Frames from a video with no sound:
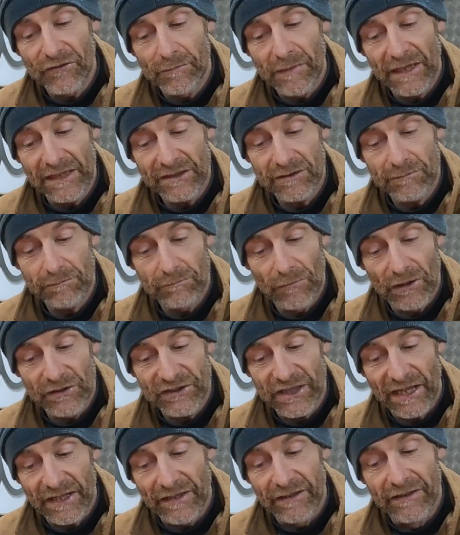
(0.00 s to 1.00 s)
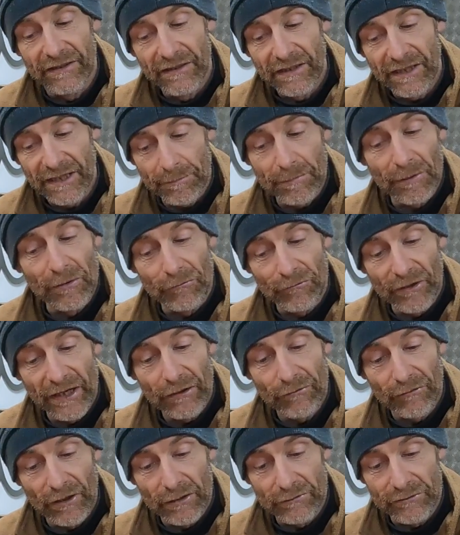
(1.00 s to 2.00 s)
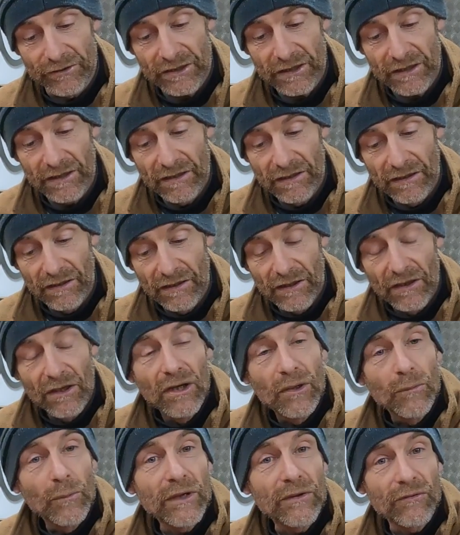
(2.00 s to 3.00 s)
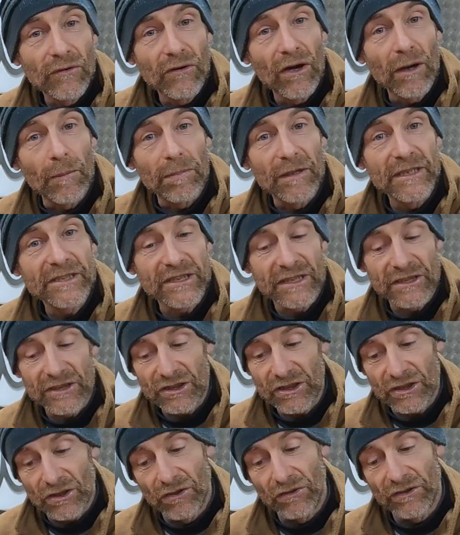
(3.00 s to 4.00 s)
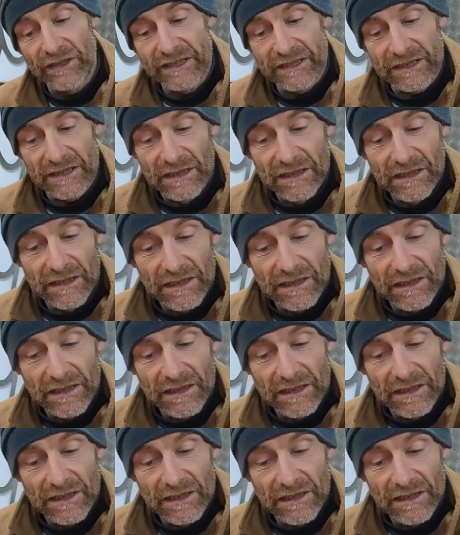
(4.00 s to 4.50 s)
in Montana, he built railroads. We grew up listening to stories